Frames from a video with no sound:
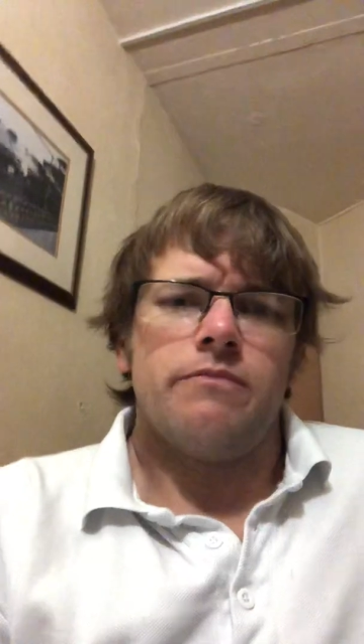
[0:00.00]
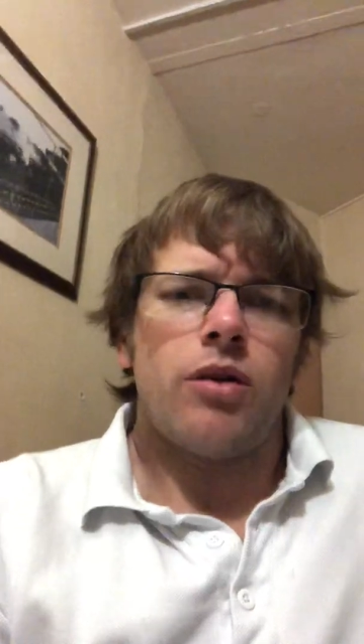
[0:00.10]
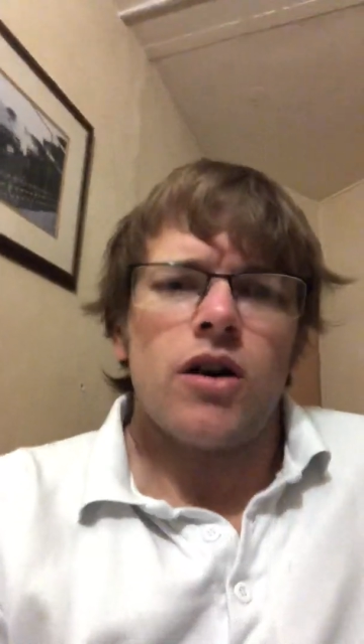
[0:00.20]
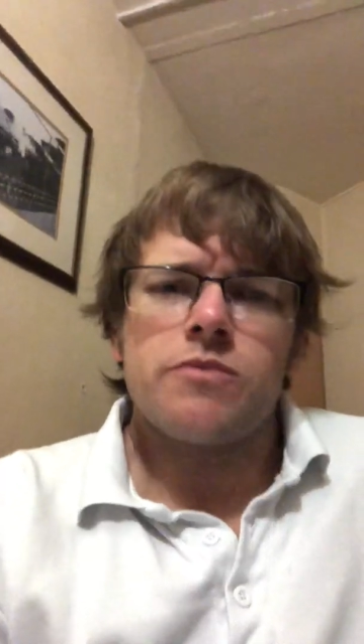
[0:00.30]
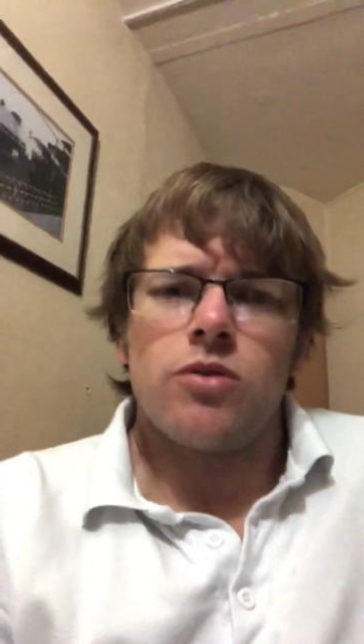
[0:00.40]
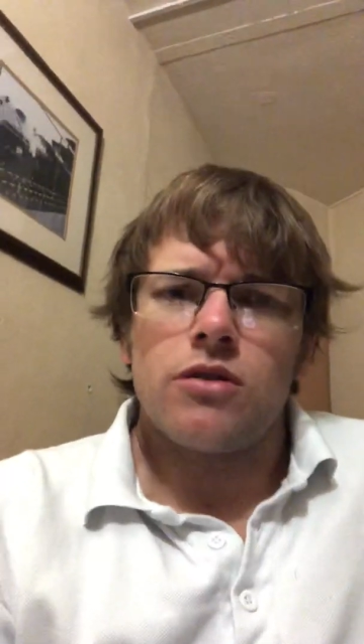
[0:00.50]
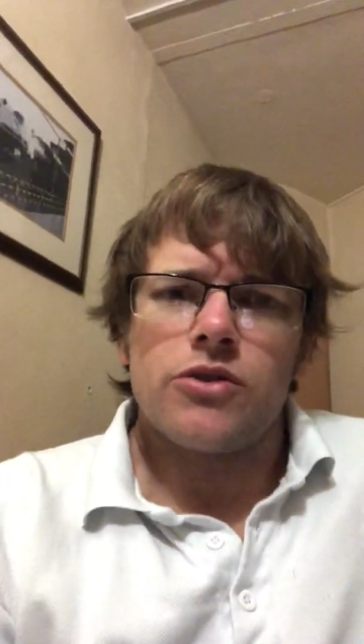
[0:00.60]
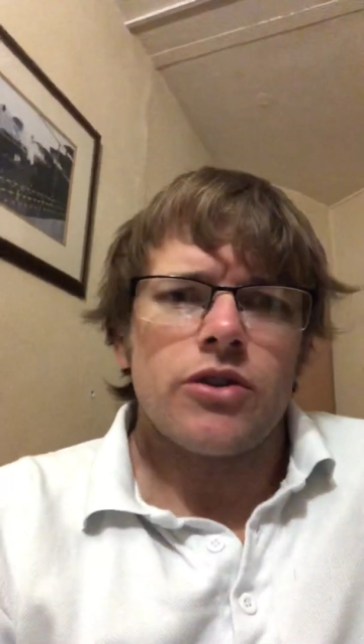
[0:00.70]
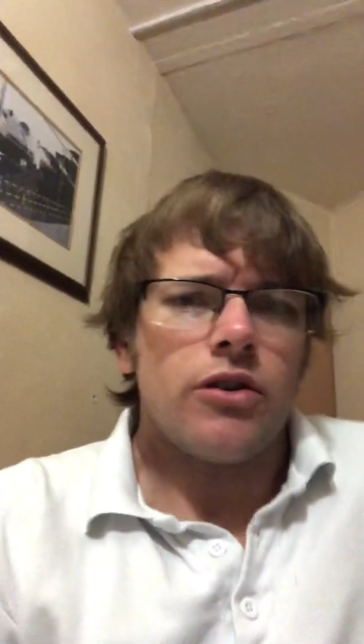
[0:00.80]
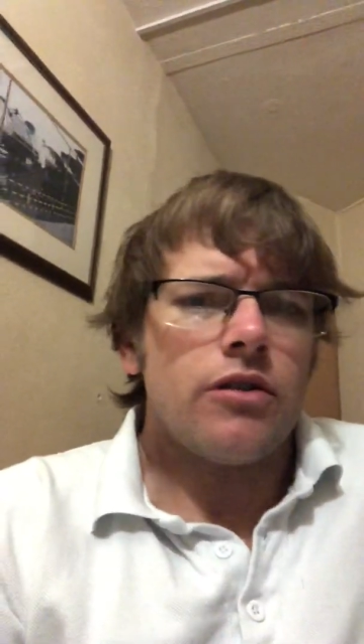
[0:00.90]
passport
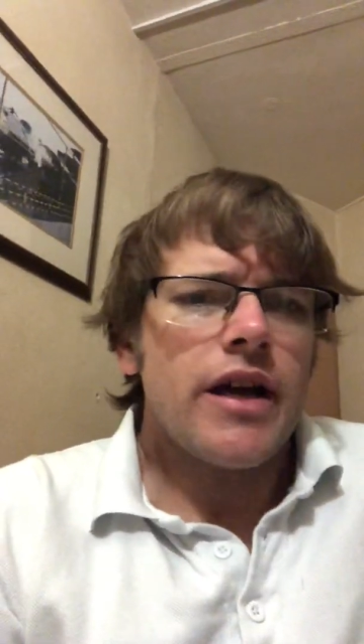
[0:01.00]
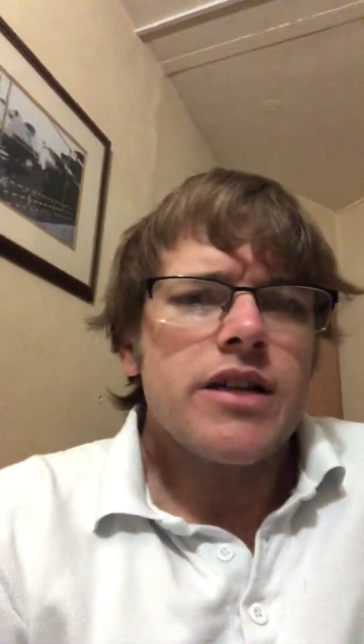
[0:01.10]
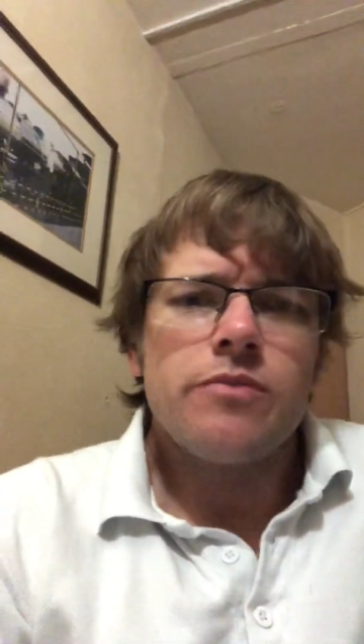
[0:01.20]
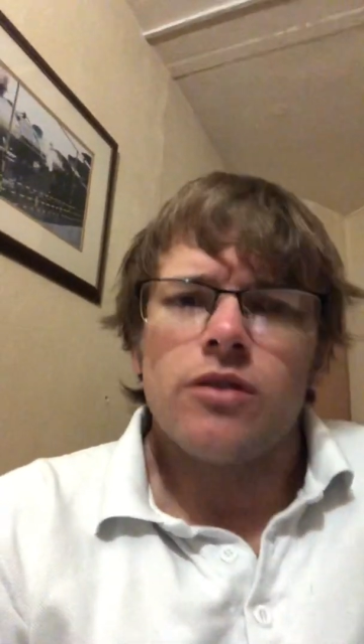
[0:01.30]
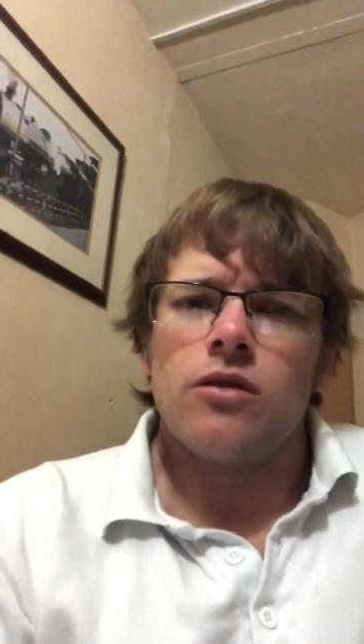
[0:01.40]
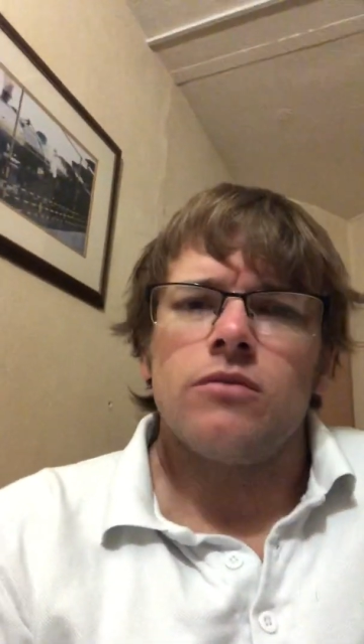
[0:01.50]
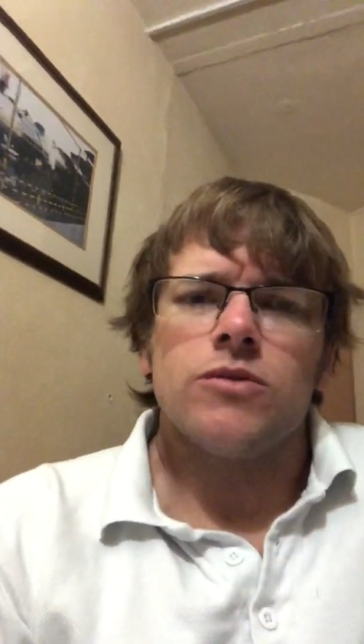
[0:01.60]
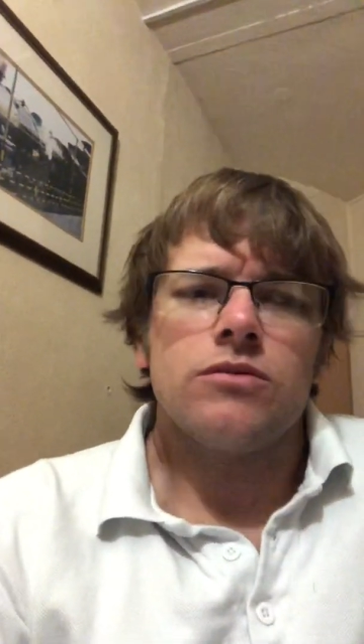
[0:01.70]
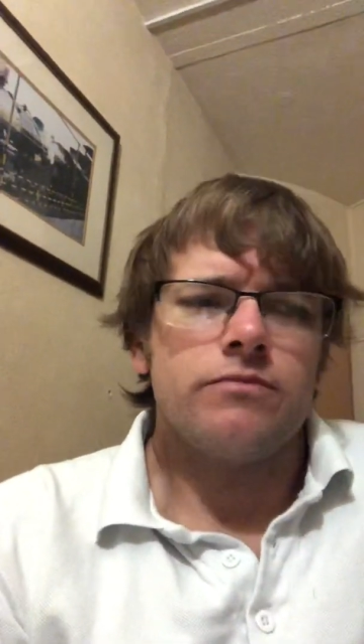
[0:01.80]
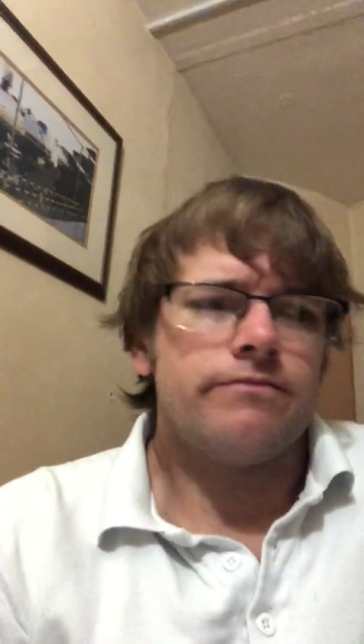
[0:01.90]
control as per
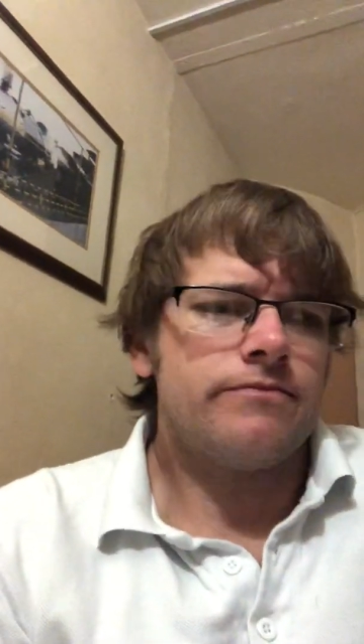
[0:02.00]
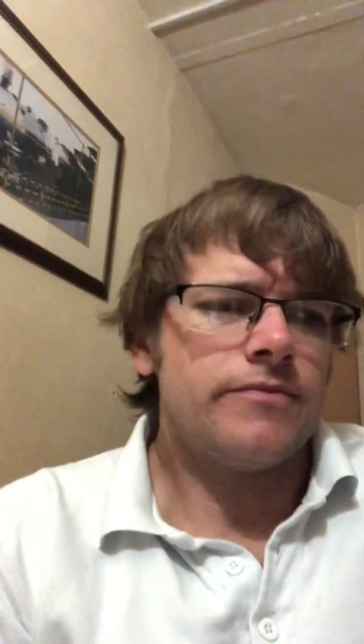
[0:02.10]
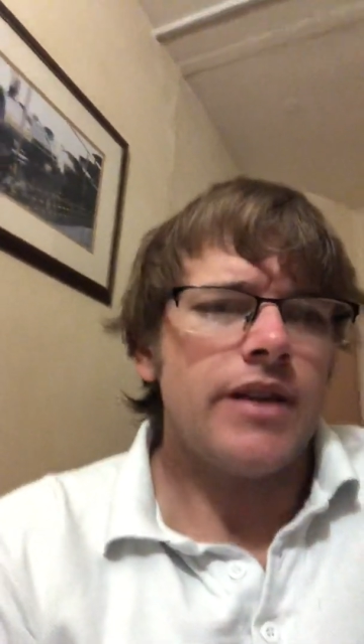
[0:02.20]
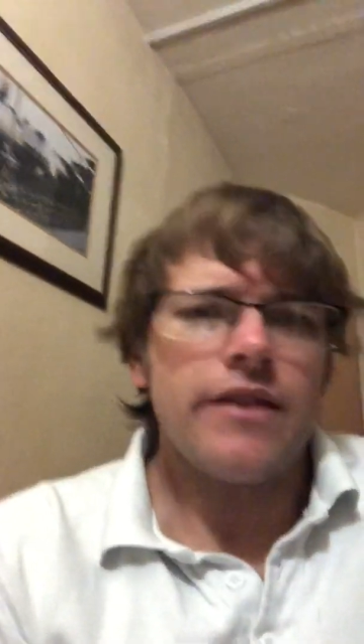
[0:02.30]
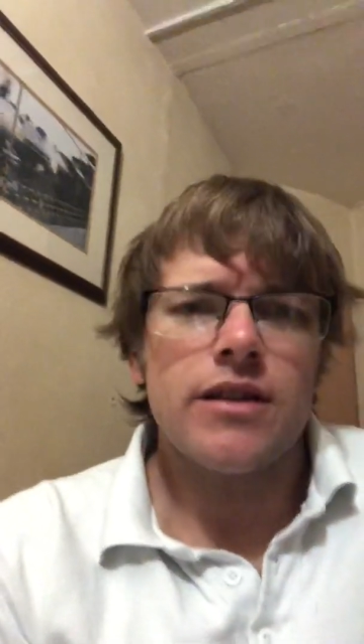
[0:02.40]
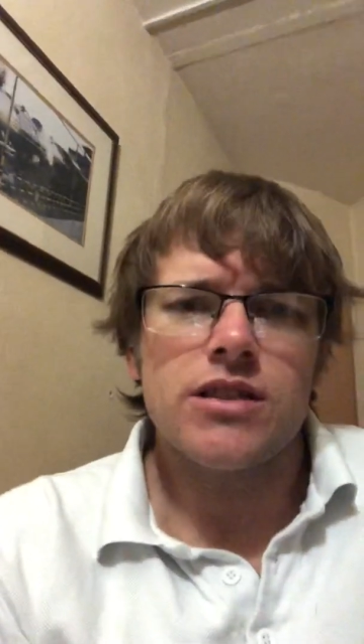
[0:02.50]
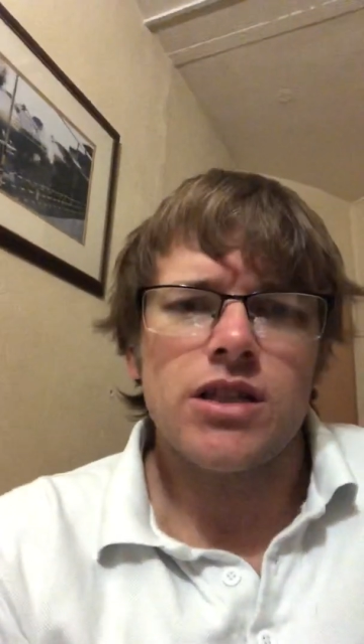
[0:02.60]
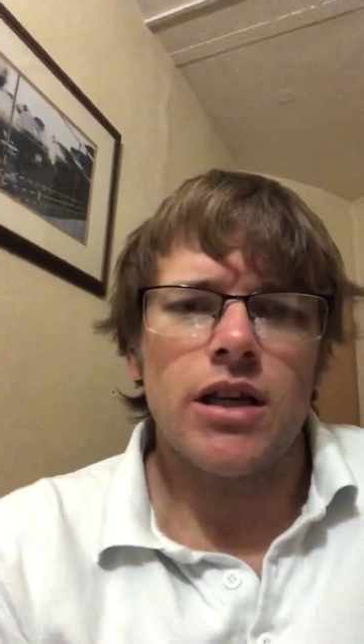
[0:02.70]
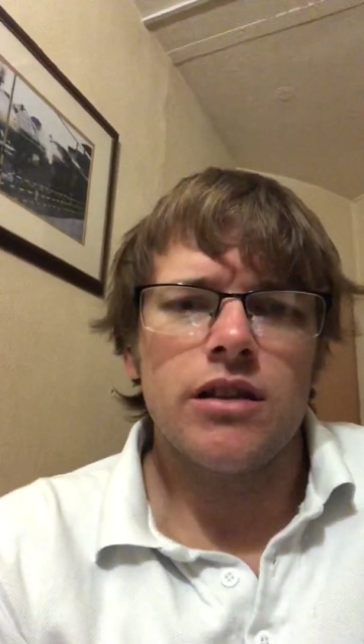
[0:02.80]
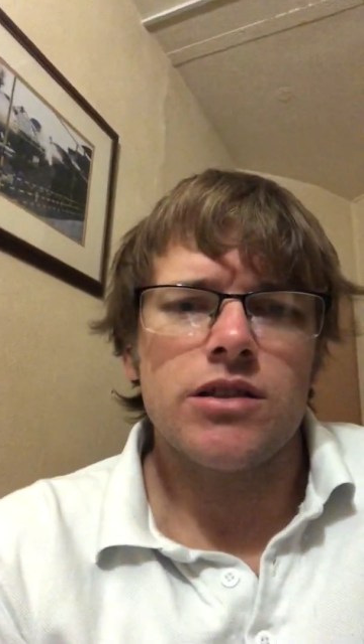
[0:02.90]
normal. Nothing's
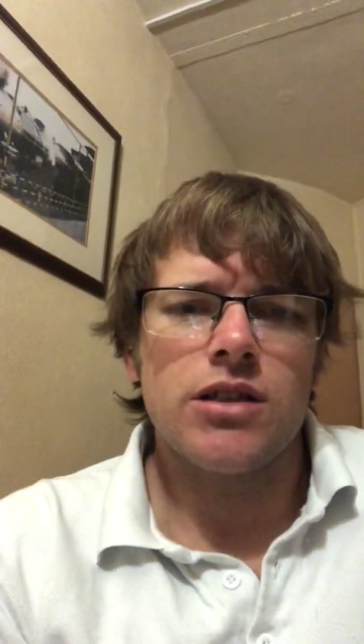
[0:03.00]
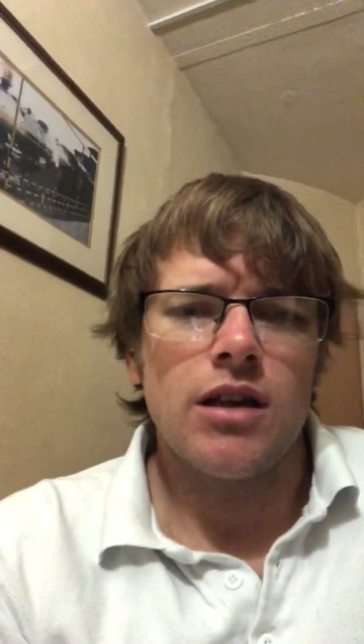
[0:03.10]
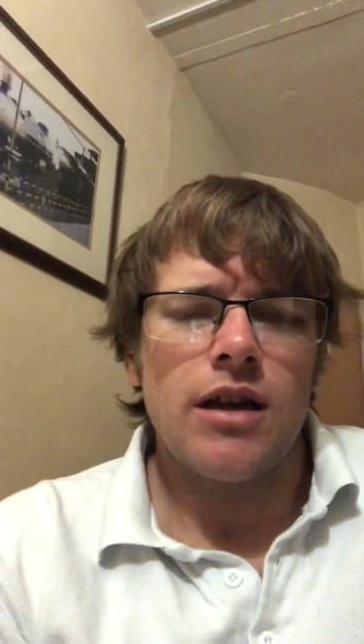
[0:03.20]
changed.